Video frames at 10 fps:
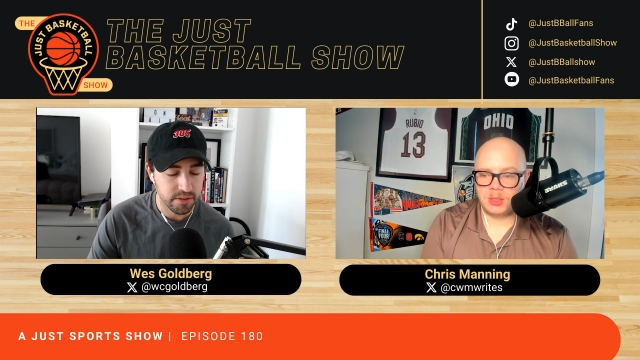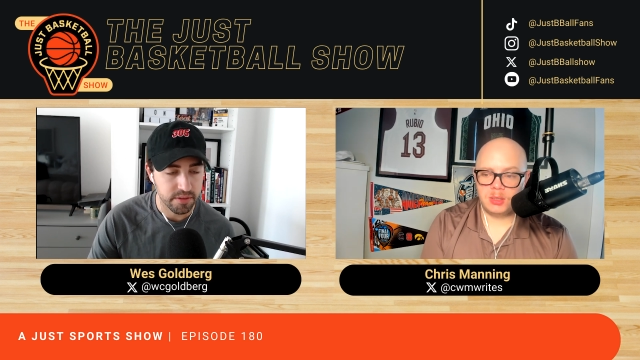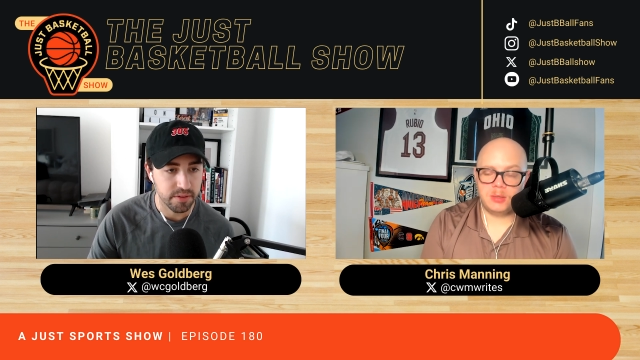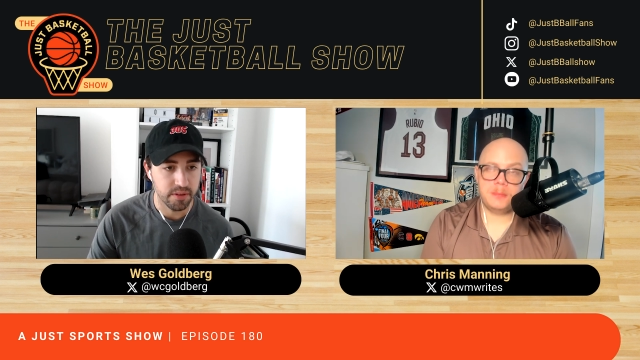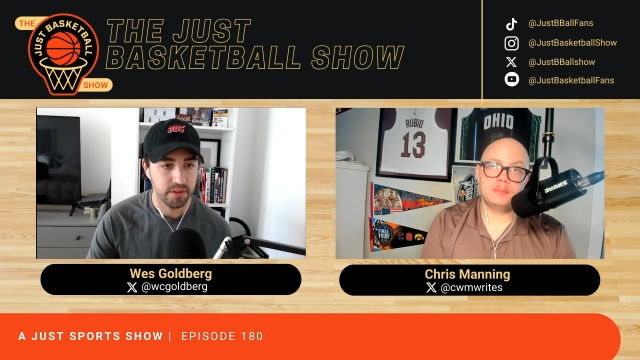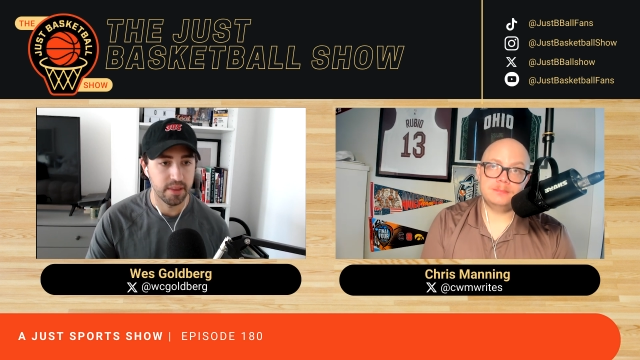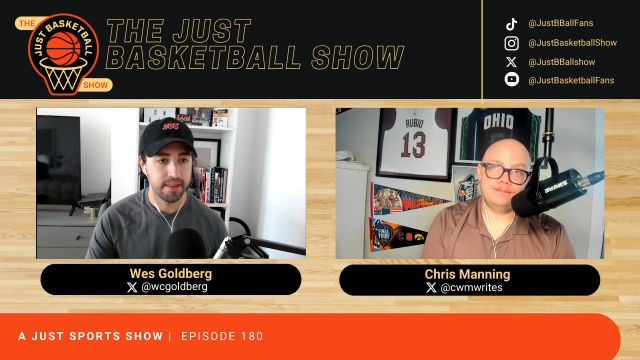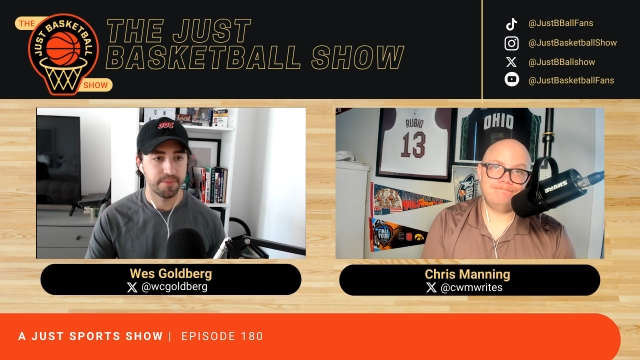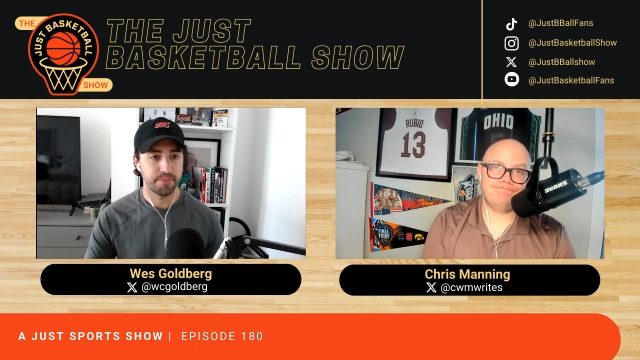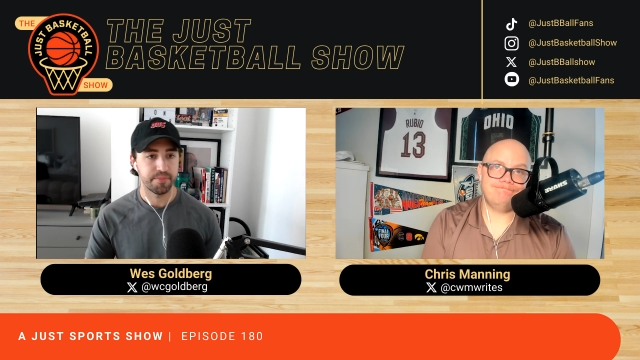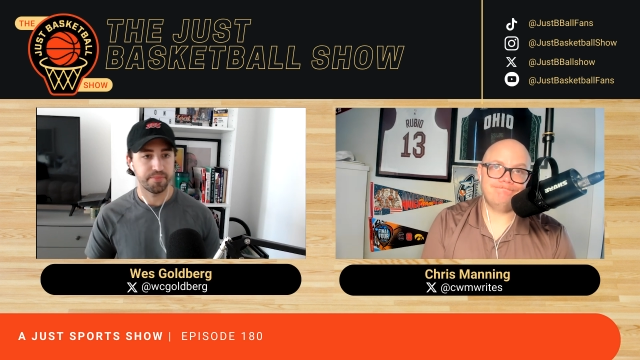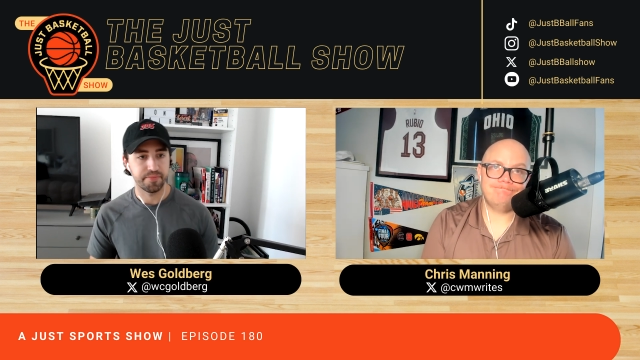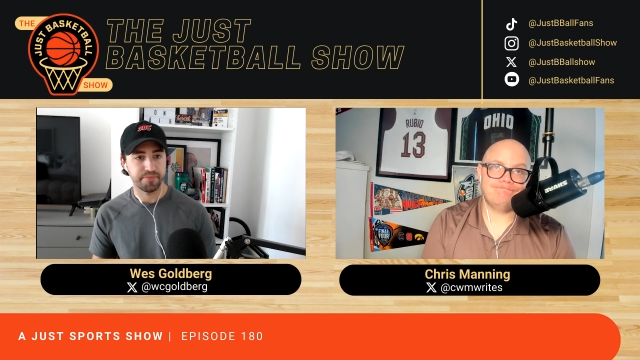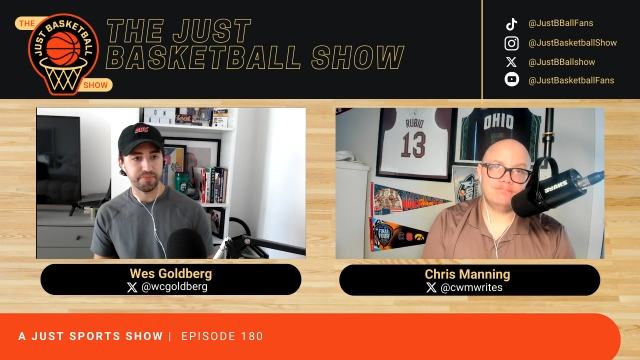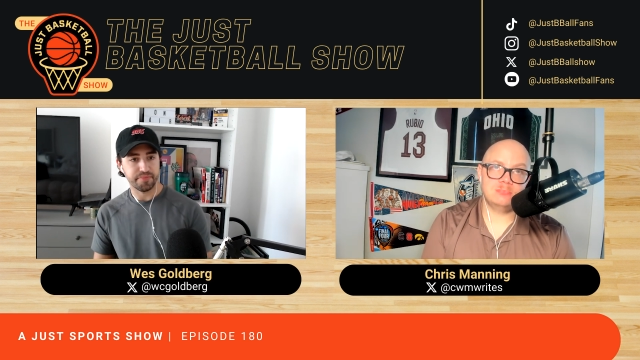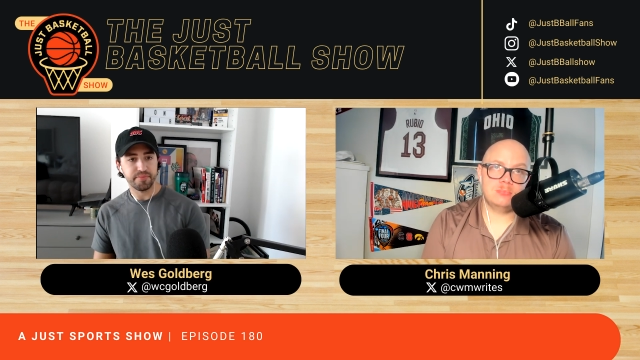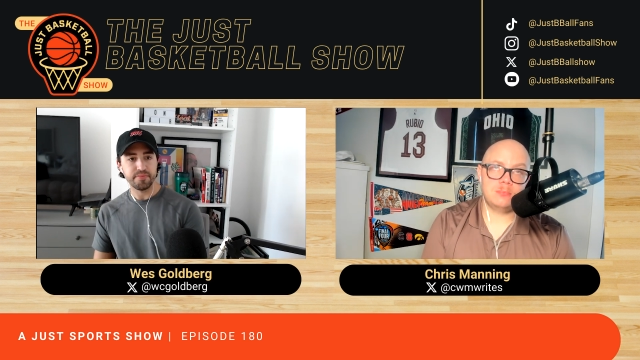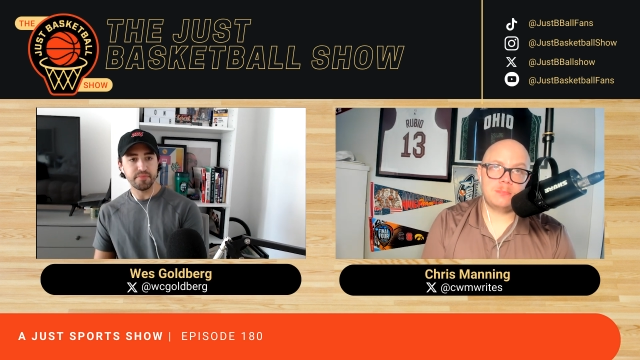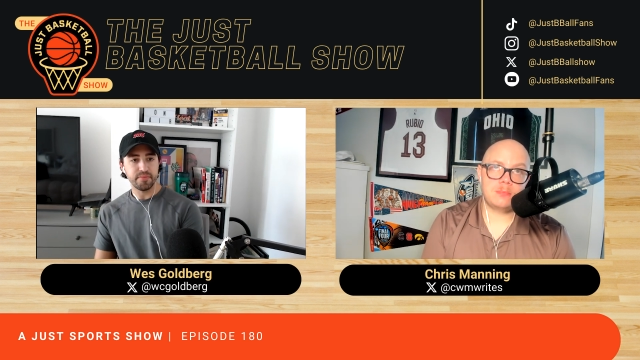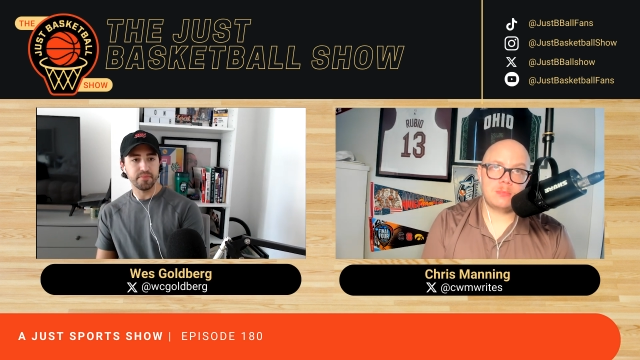
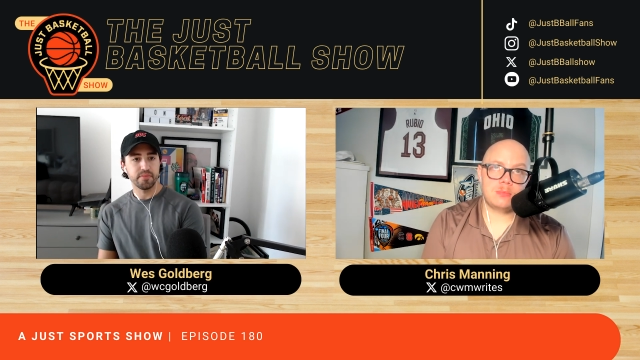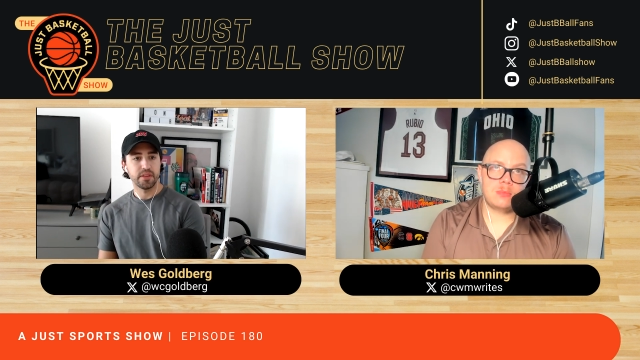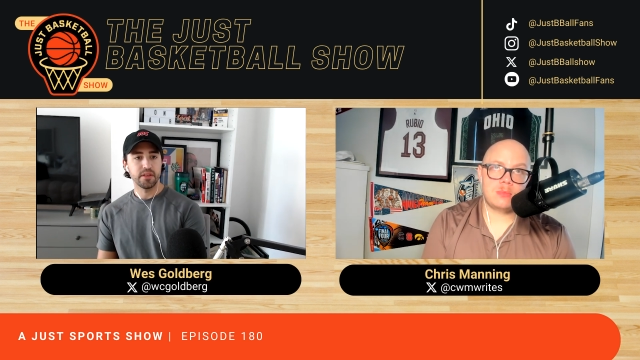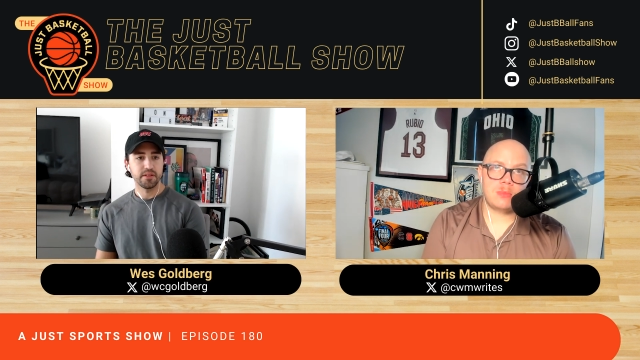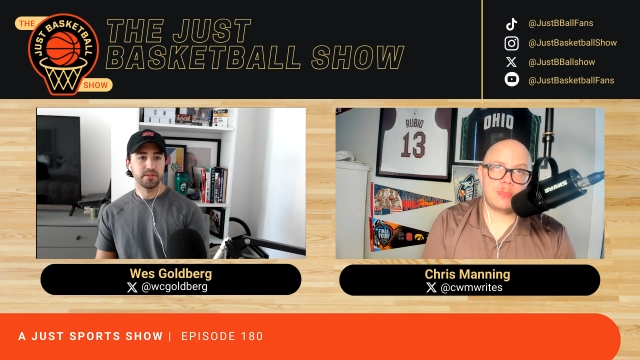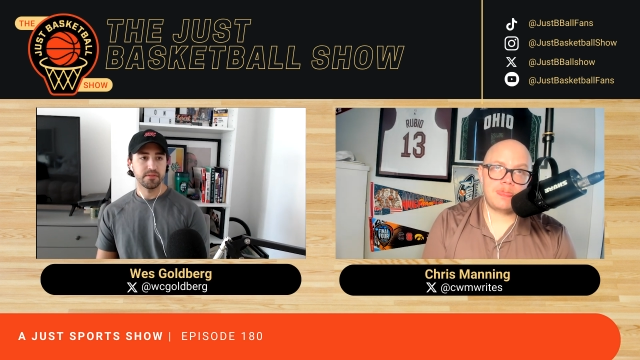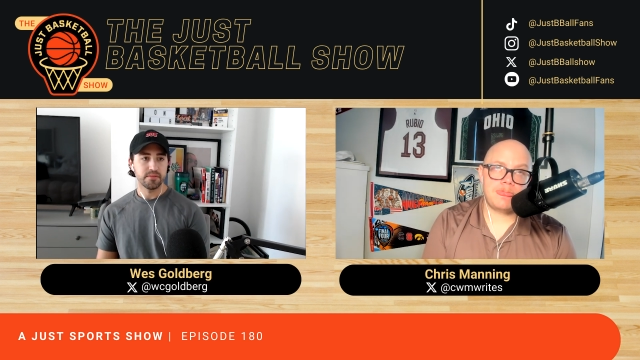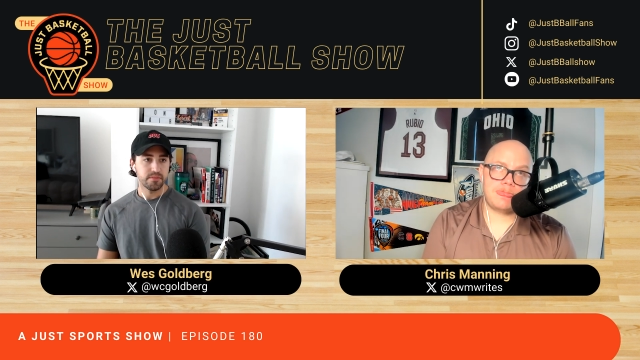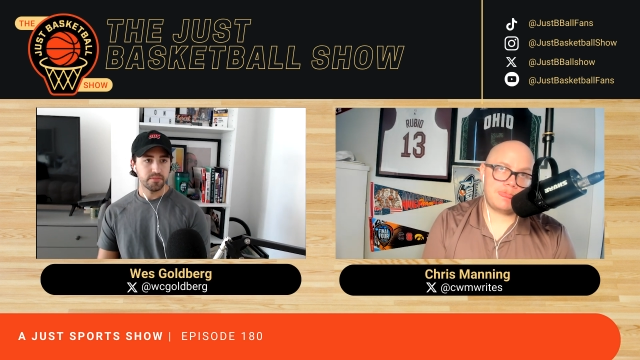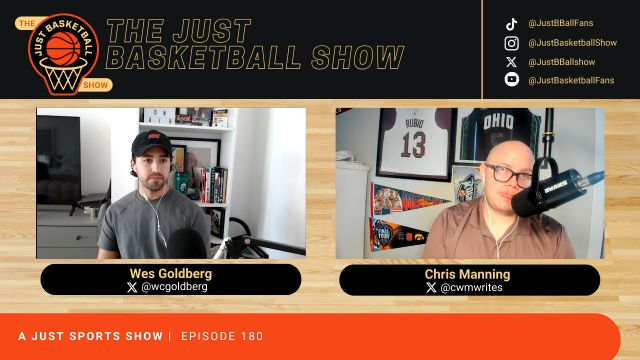(no one is talking)